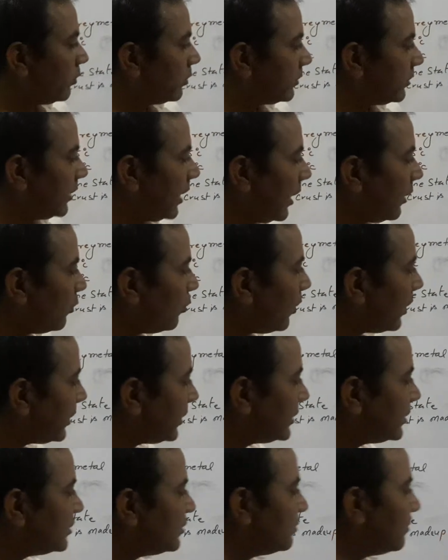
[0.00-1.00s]
Then what
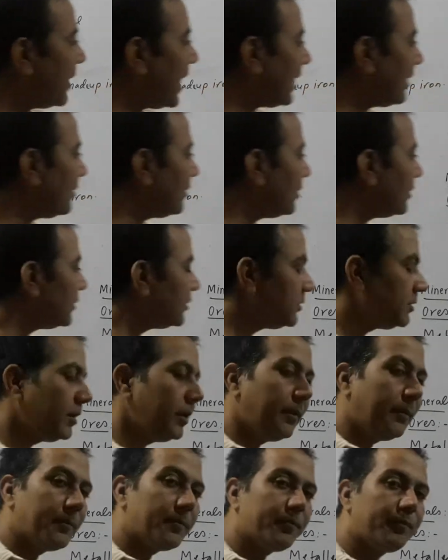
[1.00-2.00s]
is
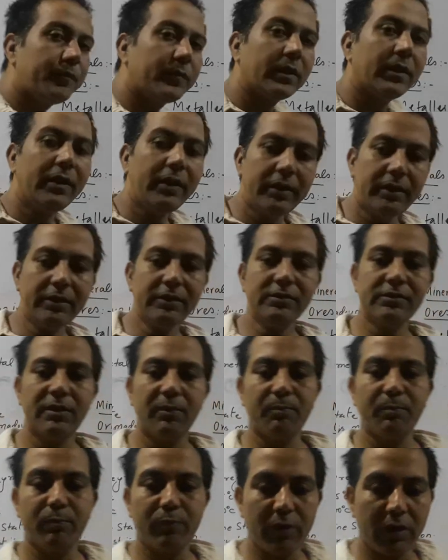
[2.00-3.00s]
metallurgy? It is
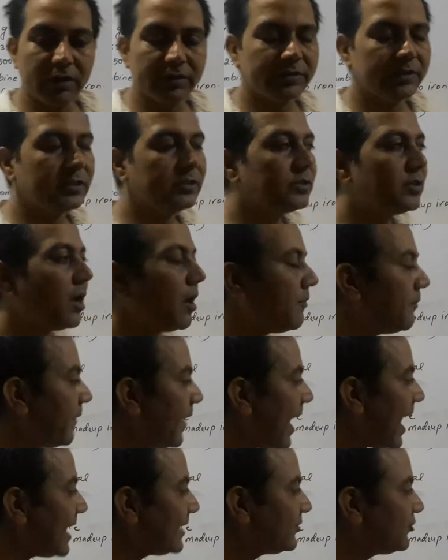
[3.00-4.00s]
the process
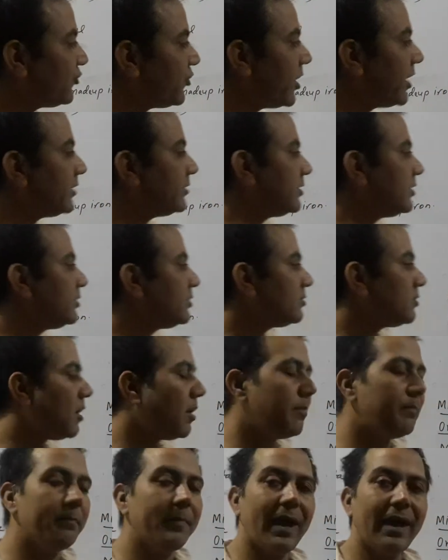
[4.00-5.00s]
of extractions
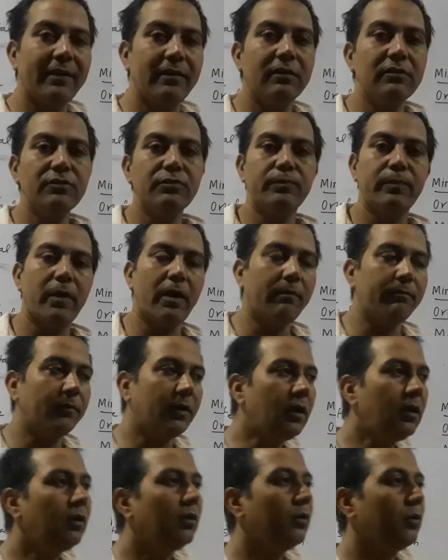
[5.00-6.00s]
of metals from
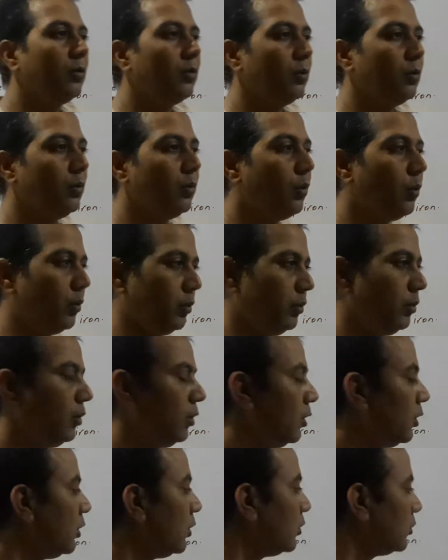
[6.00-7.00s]
the
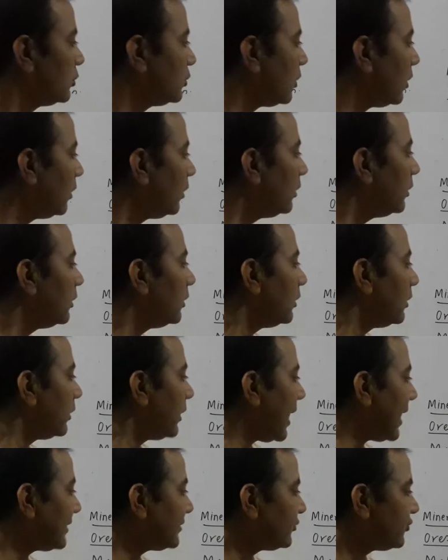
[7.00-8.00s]
ore. So
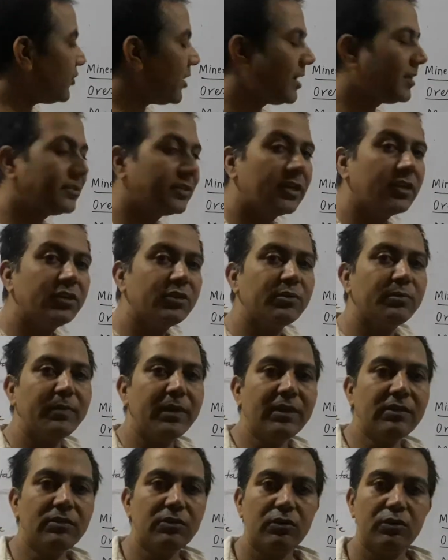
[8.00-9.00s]
extractions
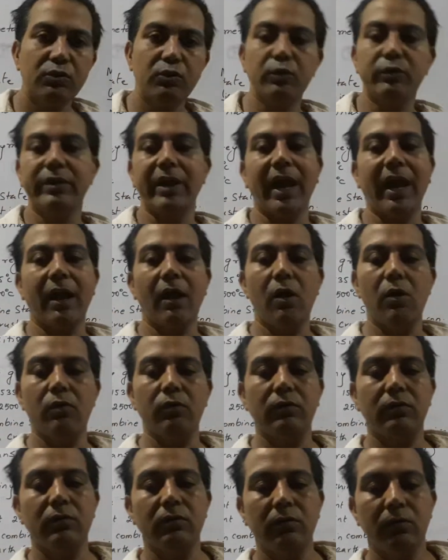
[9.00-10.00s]
means to take out.